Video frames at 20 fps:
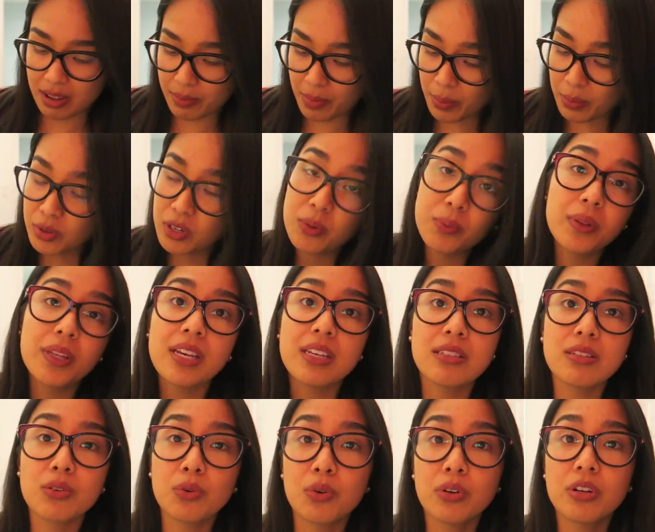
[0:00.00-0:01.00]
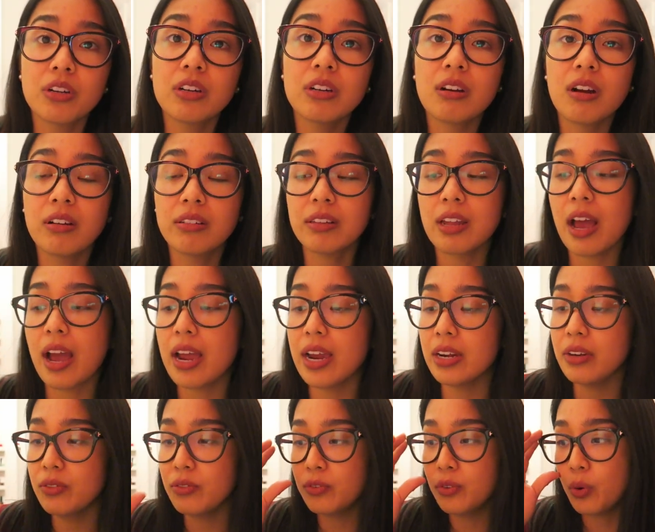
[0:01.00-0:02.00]
I'm gonna place an order
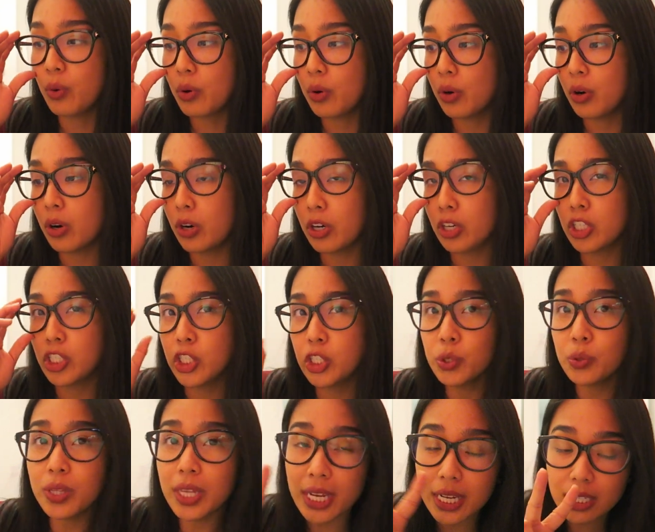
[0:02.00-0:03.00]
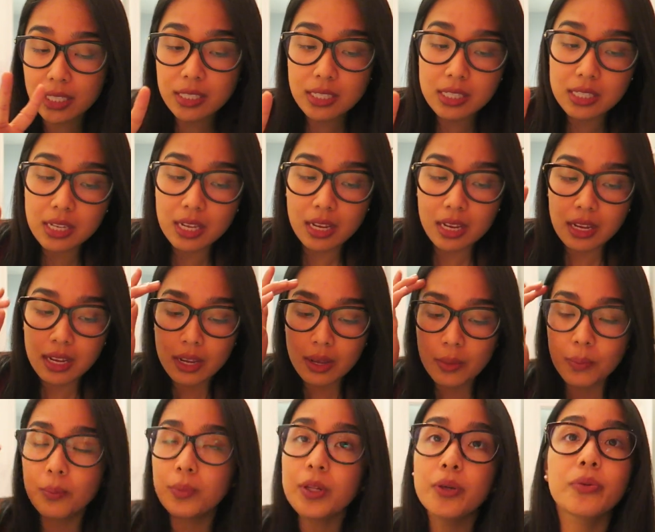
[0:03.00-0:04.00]
online for 2 things,
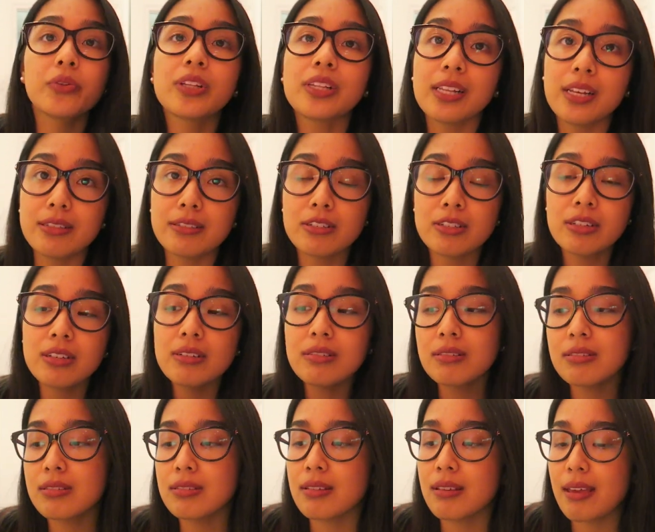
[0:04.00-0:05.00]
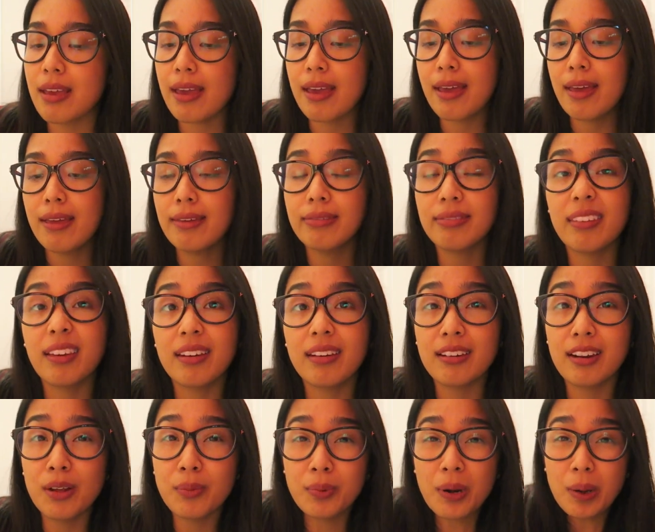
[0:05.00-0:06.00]
both cleansers, and
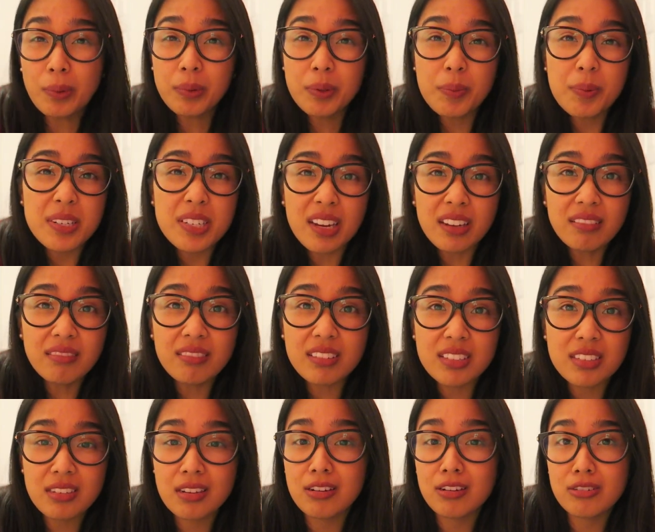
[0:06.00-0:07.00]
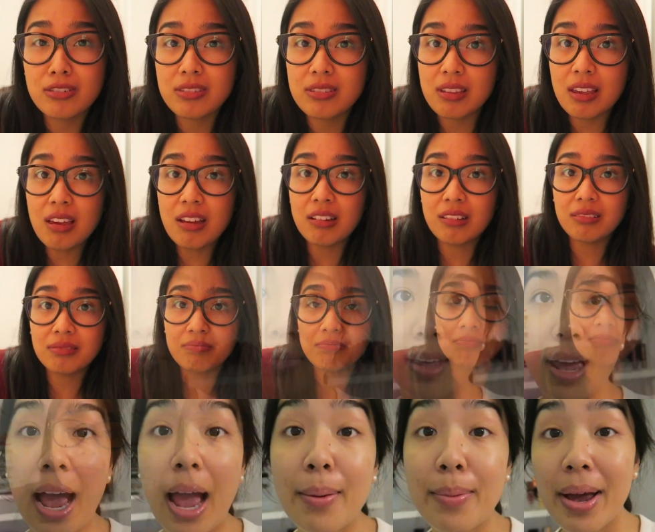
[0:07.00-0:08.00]
then I'll probably be done this year's sale.
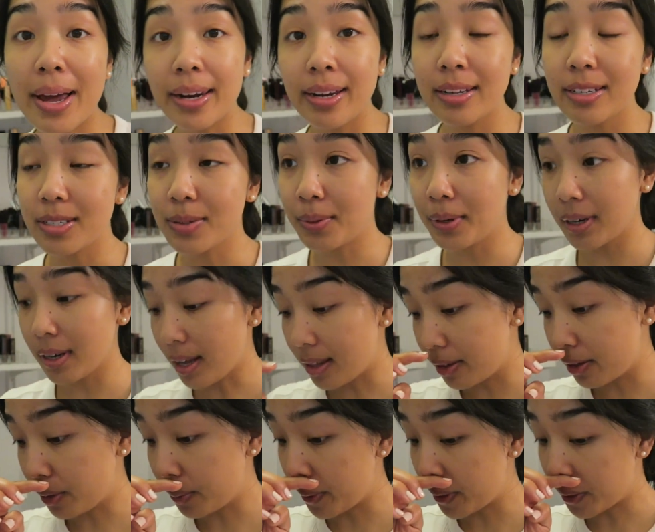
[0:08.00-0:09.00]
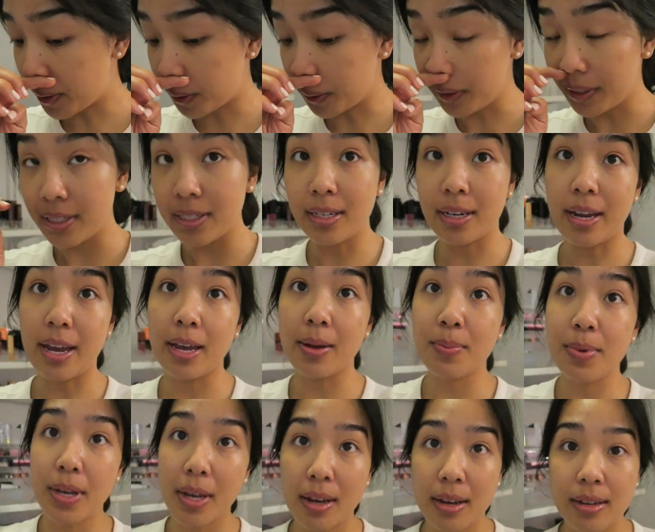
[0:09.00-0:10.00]
I'm heading to work a little bit early
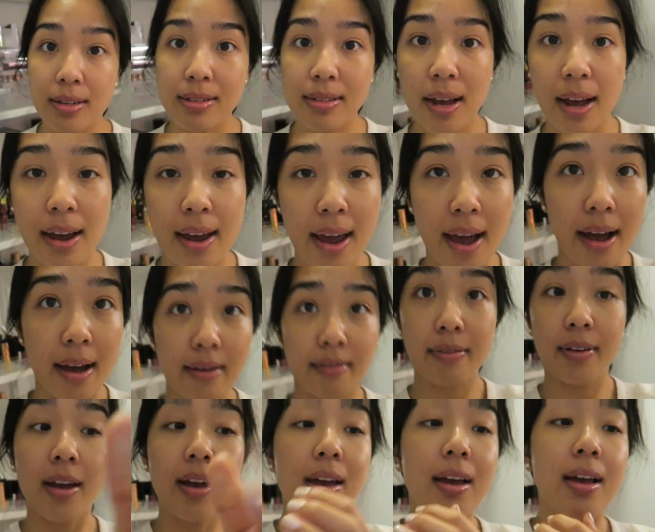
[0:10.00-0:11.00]
today because I have